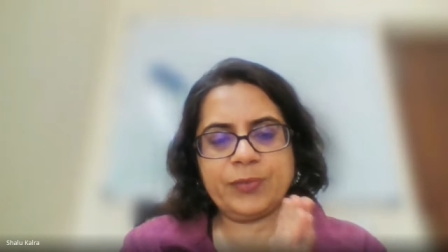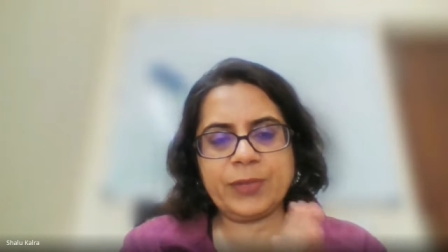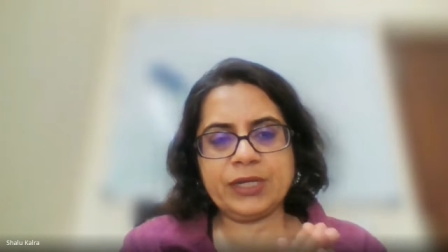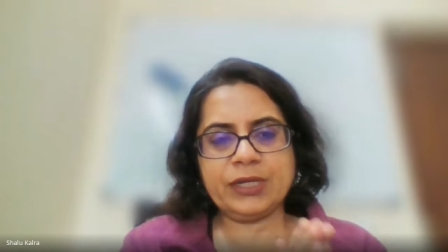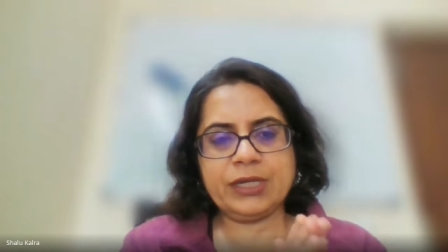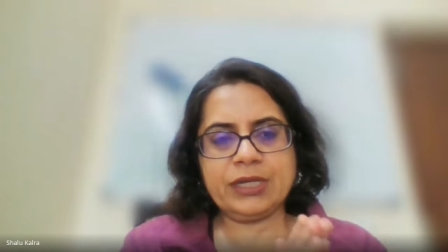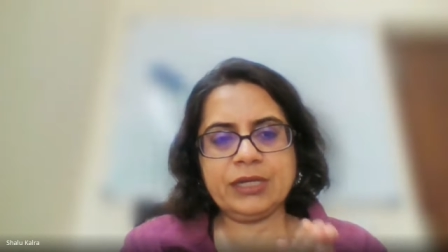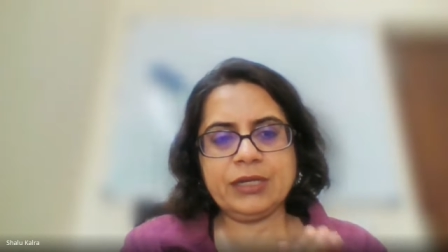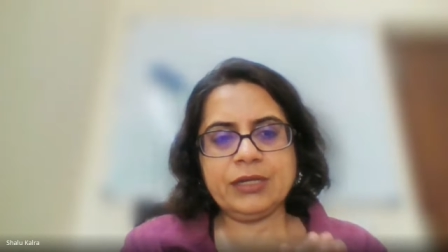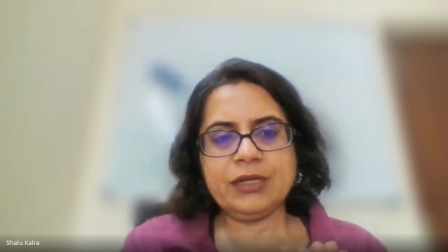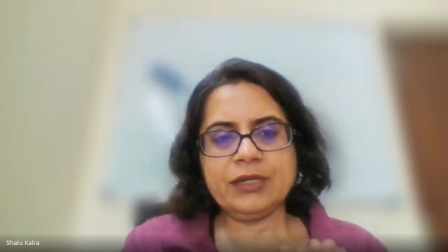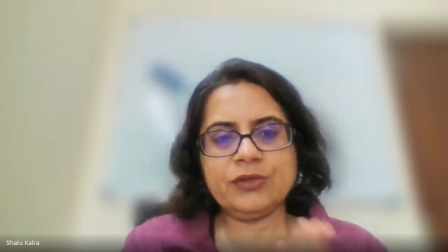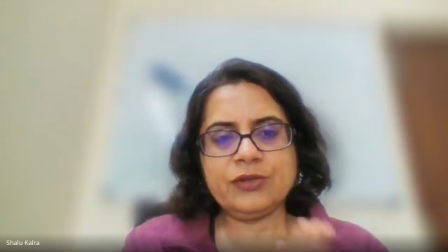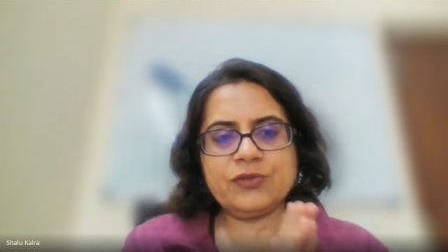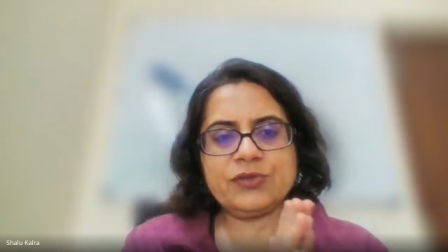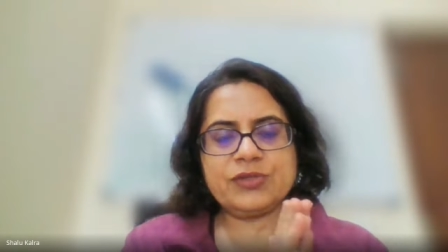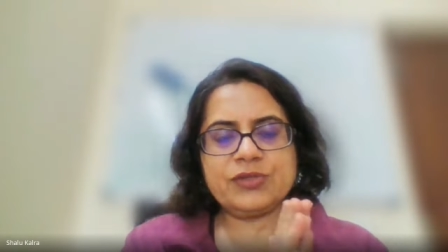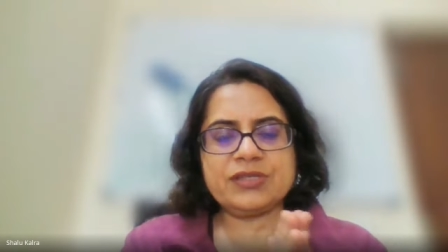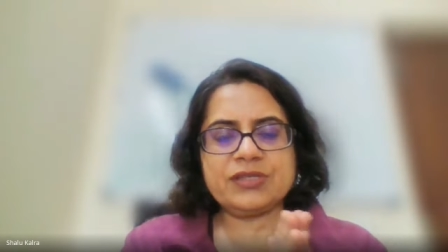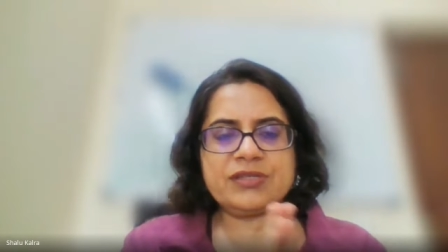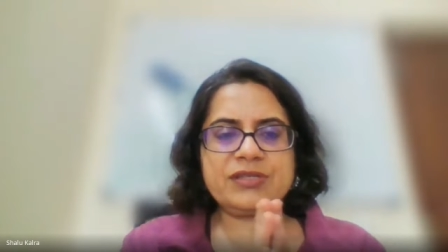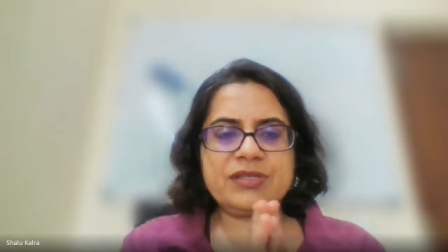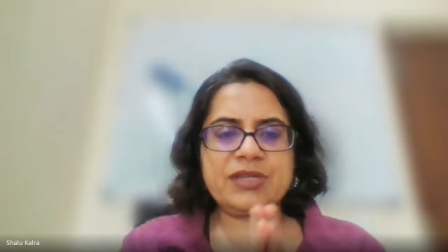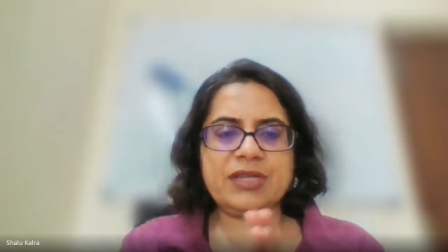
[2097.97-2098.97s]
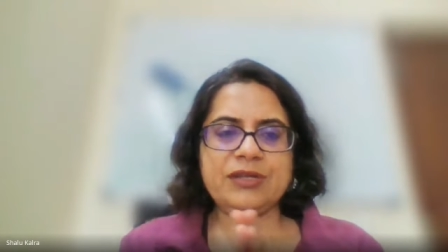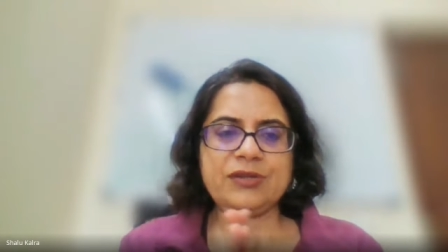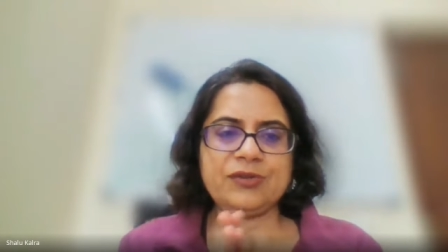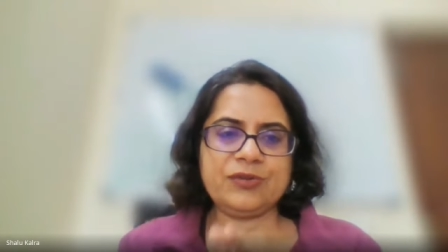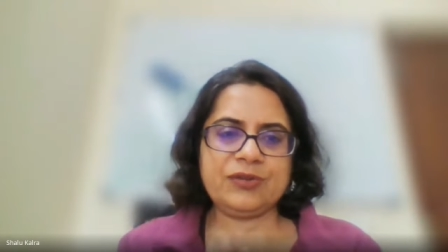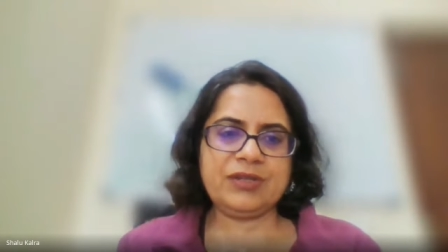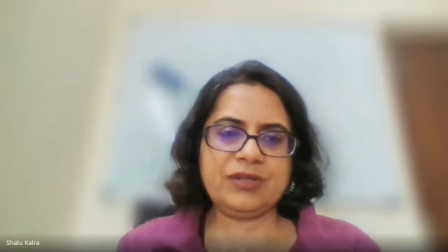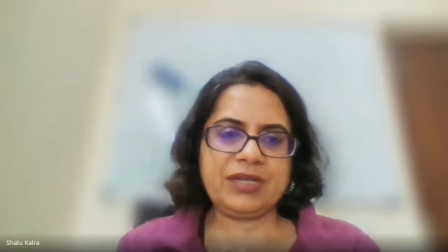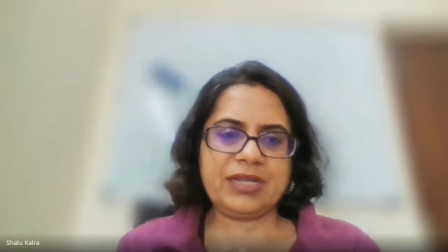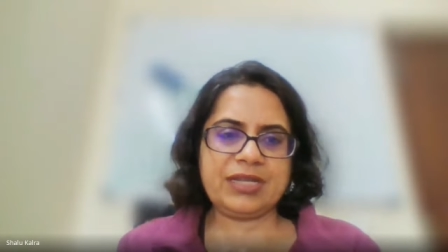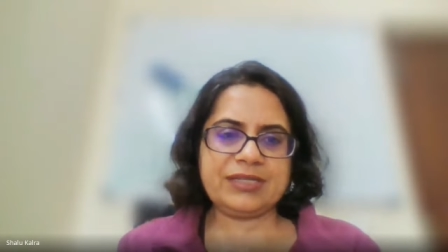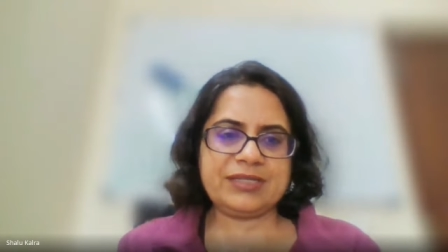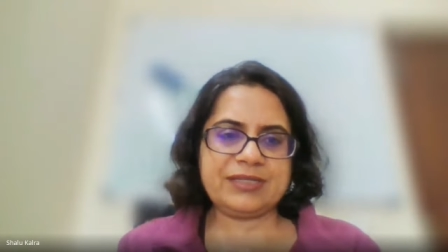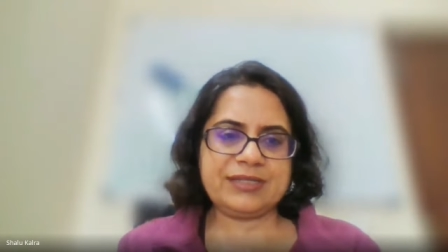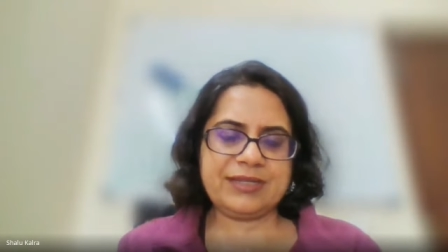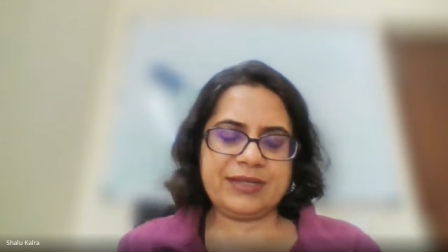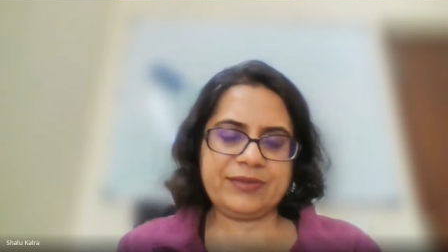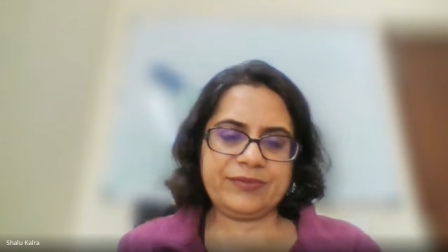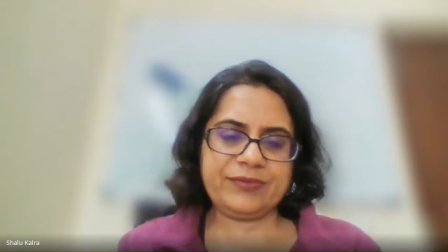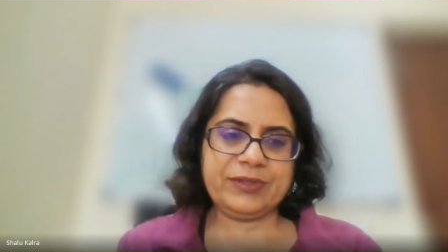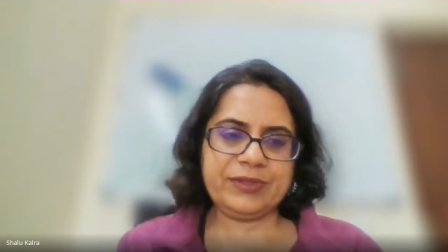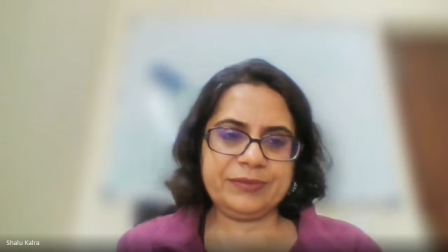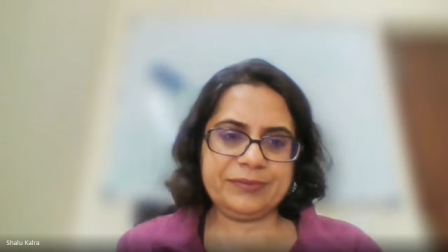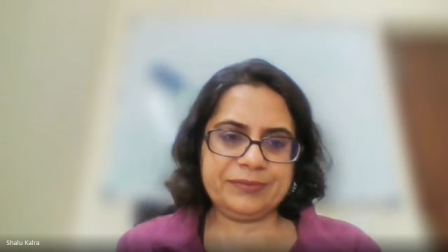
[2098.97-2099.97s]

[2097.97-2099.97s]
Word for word: money to sustain to the next level.